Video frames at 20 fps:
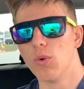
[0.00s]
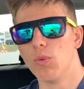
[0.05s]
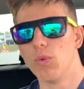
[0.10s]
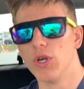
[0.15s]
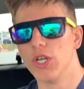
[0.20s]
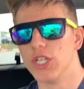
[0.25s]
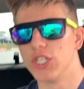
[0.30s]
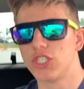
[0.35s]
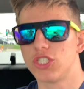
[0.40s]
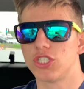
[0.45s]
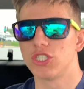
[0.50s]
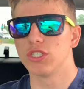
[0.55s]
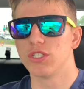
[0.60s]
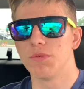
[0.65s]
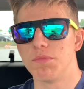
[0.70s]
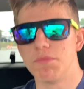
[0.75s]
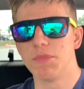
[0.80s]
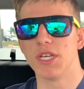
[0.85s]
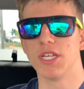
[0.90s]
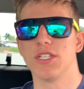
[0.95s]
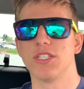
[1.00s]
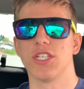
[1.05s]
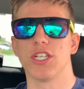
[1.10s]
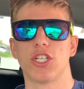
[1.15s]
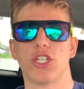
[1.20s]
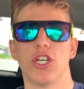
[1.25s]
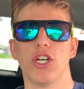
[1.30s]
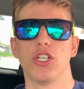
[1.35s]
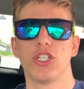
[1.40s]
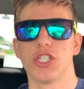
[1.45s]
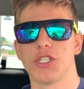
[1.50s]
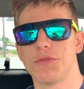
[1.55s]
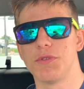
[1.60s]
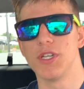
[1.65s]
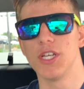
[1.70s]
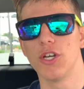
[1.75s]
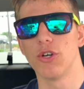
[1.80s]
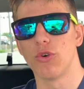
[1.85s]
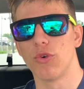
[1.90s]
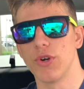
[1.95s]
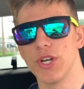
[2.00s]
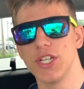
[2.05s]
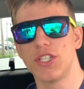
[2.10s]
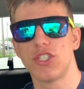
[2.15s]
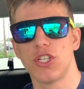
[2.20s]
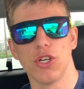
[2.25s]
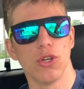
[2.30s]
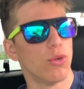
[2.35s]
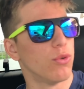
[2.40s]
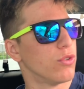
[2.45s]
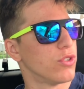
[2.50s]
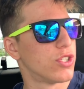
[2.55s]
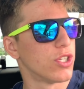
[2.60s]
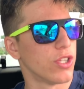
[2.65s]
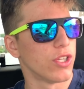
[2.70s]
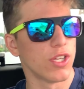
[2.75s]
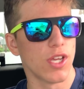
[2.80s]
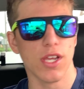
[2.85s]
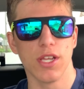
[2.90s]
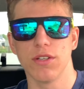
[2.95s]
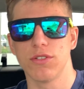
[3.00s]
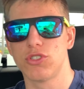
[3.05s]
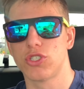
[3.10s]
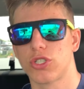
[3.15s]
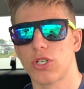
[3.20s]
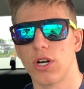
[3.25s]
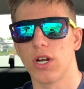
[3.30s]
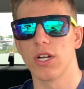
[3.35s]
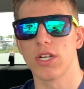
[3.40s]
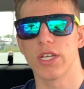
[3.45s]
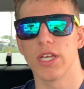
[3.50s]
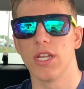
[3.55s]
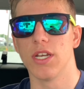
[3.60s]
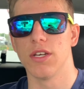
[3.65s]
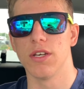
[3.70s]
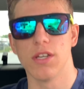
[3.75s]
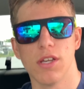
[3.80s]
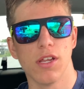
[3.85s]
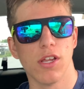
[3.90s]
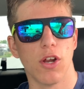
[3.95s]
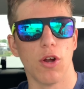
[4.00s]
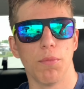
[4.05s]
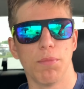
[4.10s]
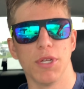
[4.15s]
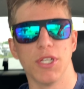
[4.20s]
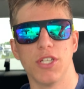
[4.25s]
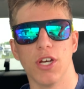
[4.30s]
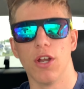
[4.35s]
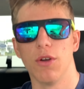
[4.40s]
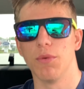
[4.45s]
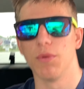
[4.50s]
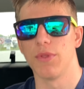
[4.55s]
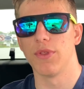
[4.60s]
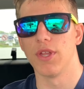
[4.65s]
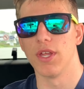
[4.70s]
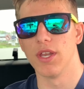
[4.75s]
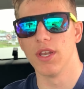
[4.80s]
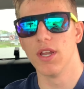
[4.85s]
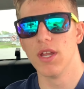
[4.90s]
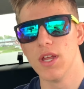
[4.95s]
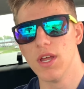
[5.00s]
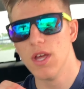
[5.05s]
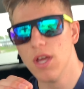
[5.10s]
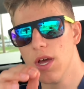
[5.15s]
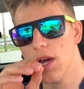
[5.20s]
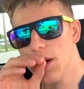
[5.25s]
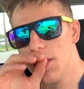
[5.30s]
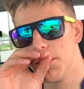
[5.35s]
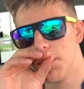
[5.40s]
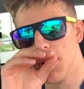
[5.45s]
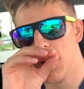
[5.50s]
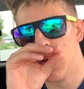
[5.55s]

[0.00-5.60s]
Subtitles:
which means it could just need a retune to the truck and be done with it.